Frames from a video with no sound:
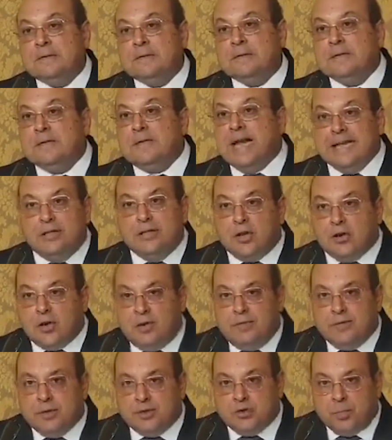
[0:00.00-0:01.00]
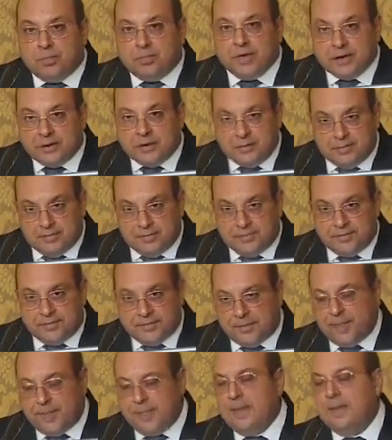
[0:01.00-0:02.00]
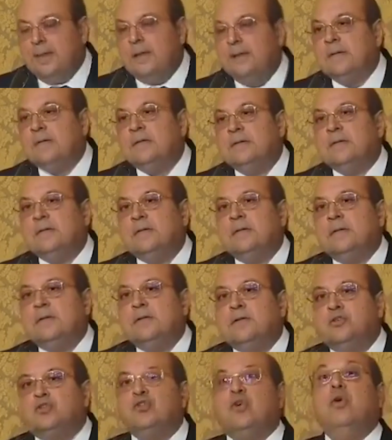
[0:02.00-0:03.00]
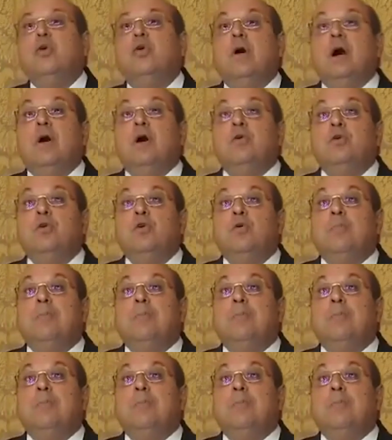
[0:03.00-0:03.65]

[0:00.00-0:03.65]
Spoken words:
Neither of which obtained. So how do you